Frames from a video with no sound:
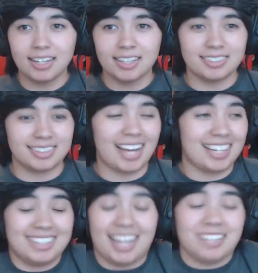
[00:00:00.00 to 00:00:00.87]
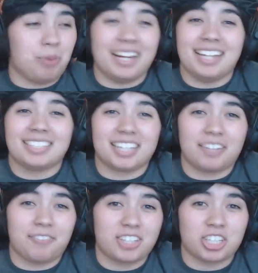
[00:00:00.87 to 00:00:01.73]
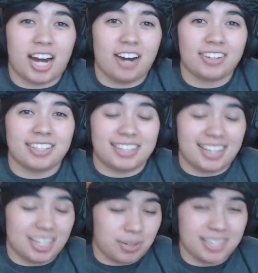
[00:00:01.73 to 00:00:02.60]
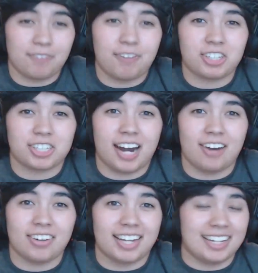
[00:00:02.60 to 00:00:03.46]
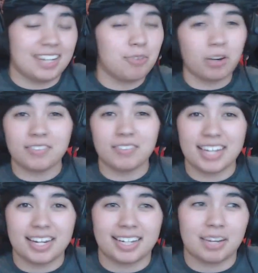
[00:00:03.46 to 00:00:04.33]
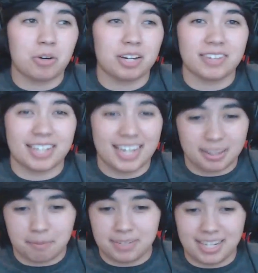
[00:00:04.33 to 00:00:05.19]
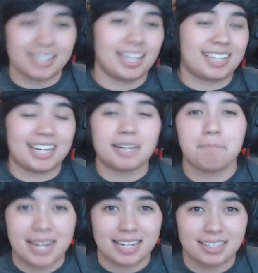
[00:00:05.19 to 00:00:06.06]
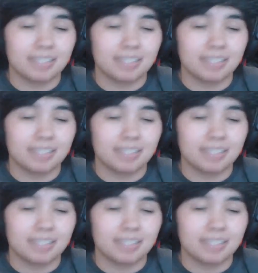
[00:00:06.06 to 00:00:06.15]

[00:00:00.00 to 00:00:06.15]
that that's why he's like a vegetarian that's why he's a vegetarian he won't even eat he won't even eat them eat like eat meat